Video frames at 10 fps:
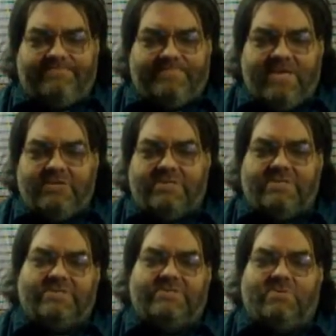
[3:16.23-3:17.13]

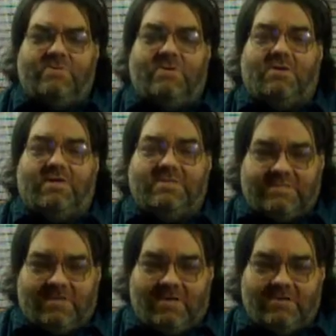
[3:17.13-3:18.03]
interests or
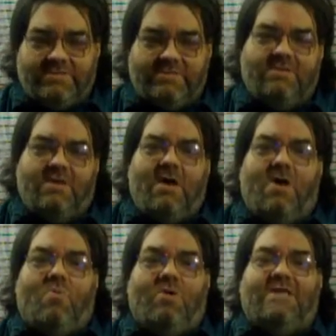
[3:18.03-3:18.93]
concerns,
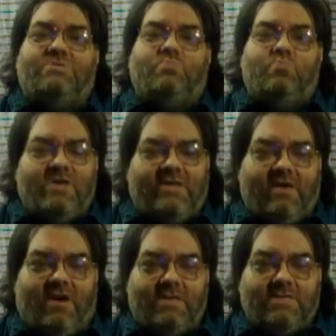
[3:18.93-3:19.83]
where it's really
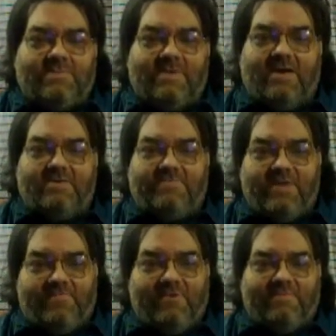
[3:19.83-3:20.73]
hard to find
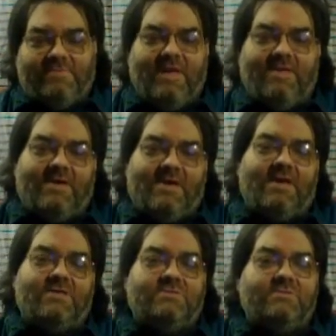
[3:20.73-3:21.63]
people of like
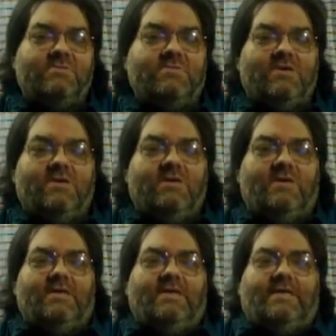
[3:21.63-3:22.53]
minds.
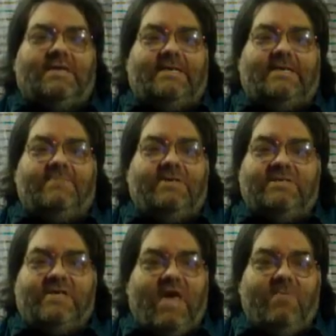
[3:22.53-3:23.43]
Because
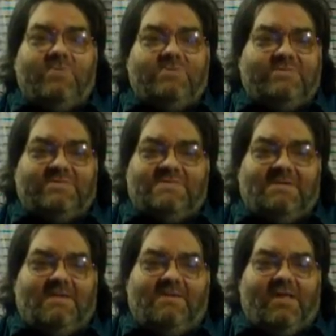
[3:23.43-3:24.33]
gamers,
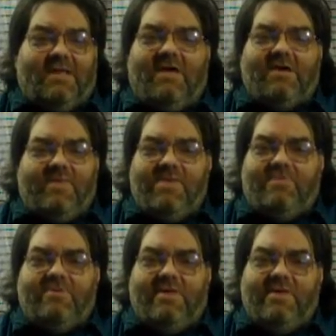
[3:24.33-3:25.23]
a lot of
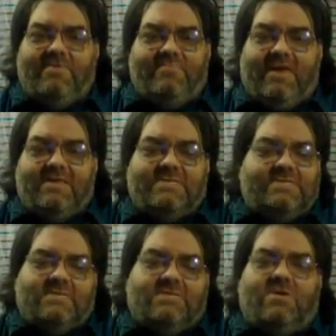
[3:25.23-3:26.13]
people live in places
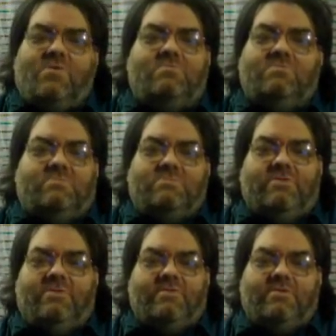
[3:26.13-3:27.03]
that don't,
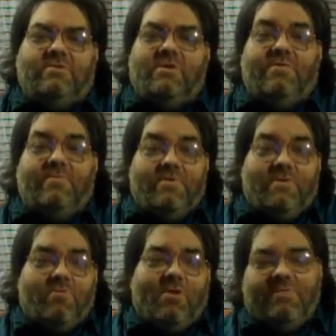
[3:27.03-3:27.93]

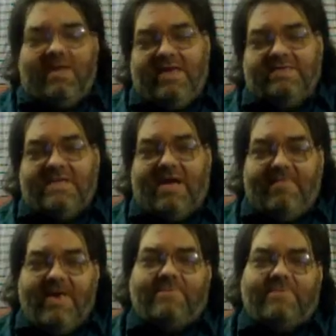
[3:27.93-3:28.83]
role-playing is not
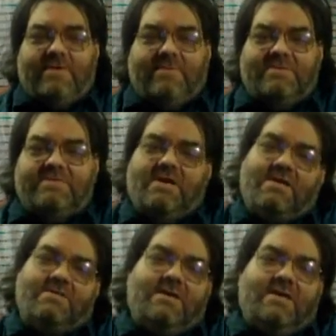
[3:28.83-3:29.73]
big for them. It's not